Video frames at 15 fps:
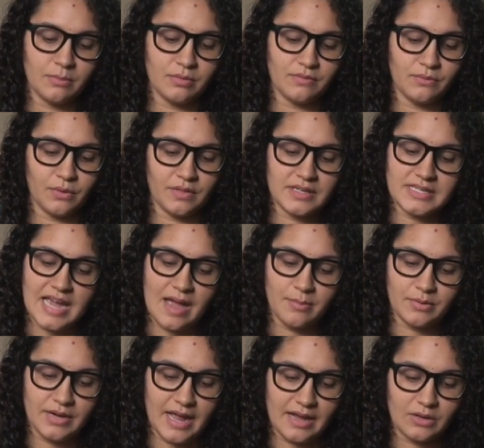before the
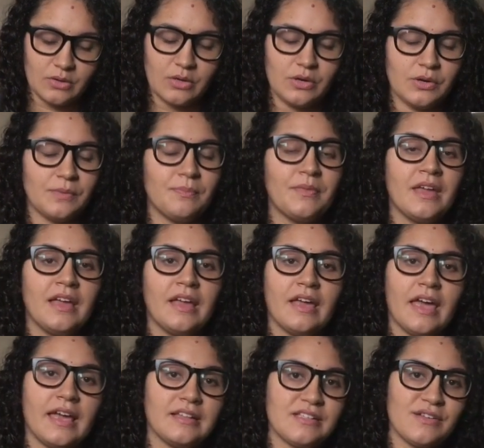tabernacle,
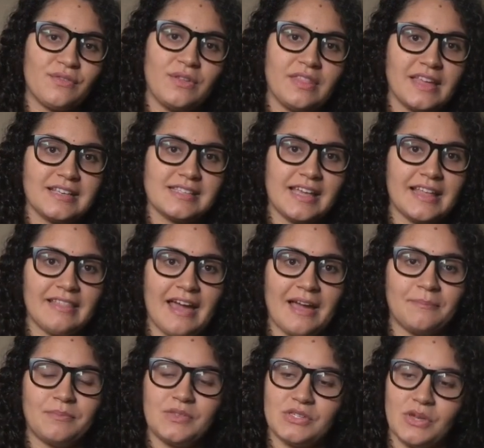and different things like
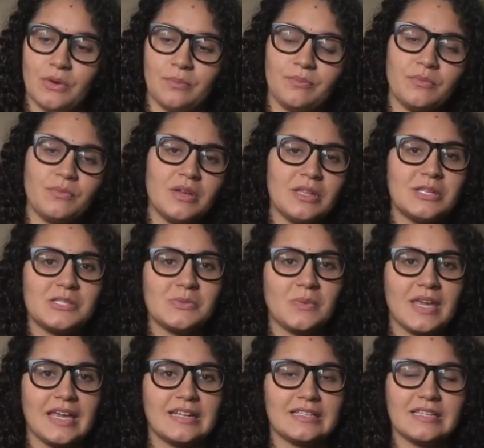that. So really
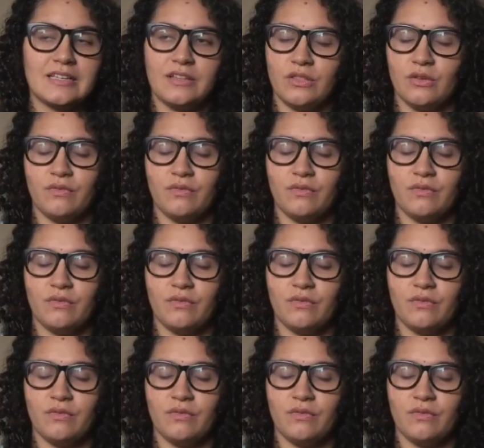sweet.